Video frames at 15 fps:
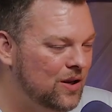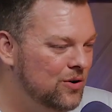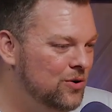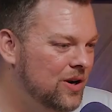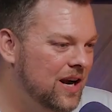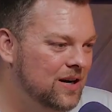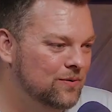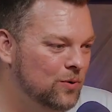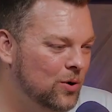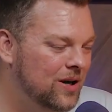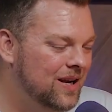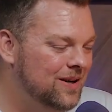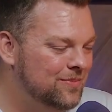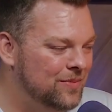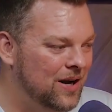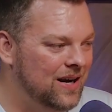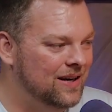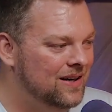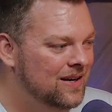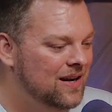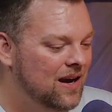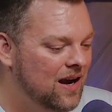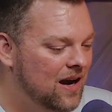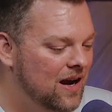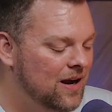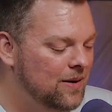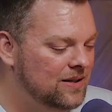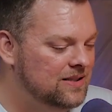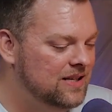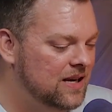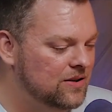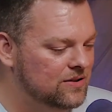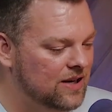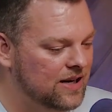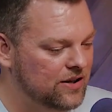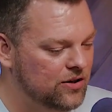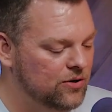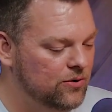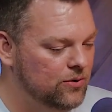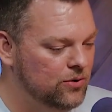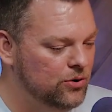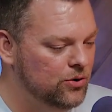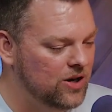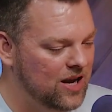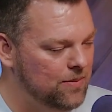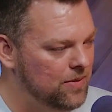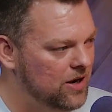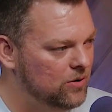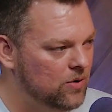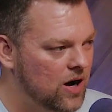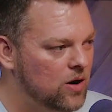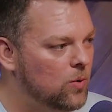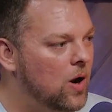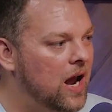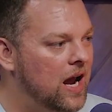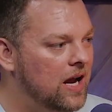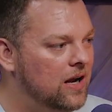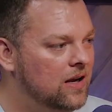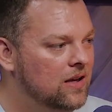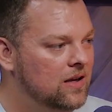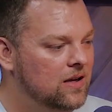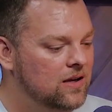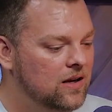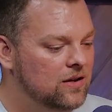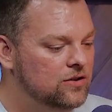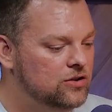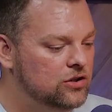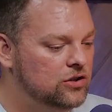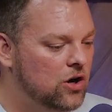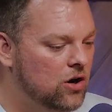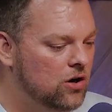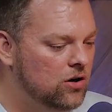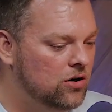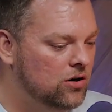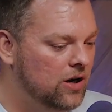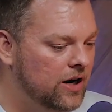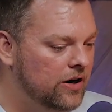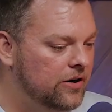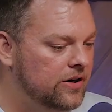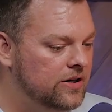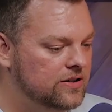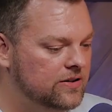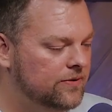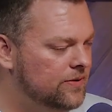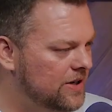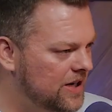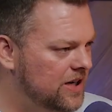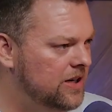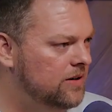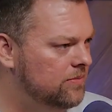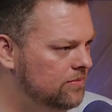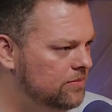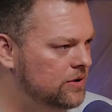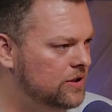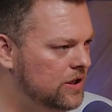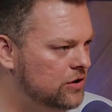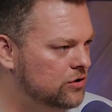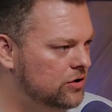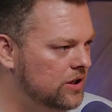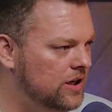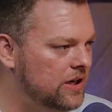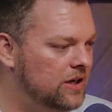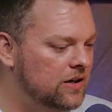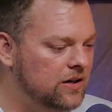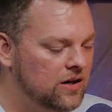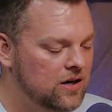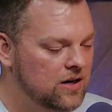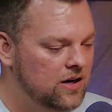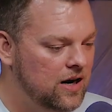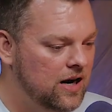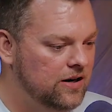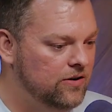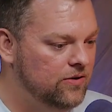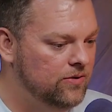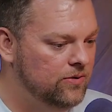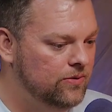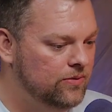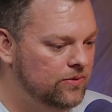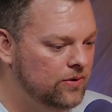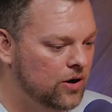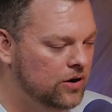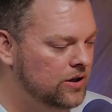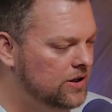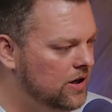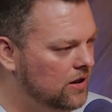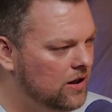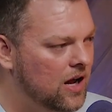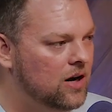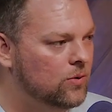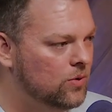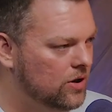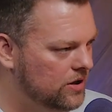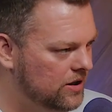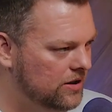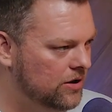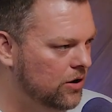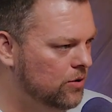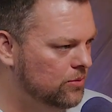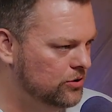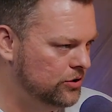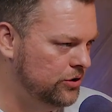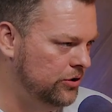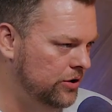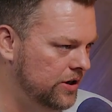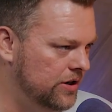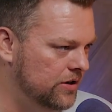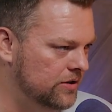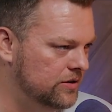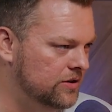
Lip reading: You can't avoid it. But it sounds like you came in right away, saw areas of need potentially, and you've already done a lot of work in the almost 2 years.